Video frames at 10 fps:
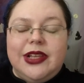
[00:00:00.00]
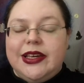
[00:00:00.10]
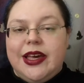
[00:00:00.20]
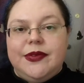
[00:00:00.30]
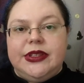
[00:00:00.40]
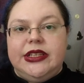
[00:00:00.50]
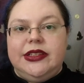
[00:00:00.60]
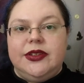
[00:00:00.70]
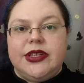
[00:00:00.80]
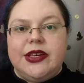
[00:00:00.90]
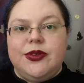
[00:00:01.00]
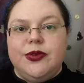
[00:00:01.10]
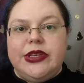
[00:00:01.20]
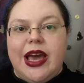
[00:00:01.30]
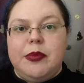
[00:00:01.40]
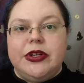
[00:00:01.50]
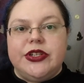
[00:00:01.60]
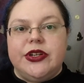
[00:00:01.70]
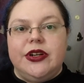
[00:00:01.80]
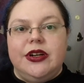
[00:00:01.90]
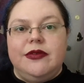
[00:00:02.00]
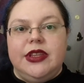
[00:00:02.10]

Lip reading: like Evelyn looking through the aperture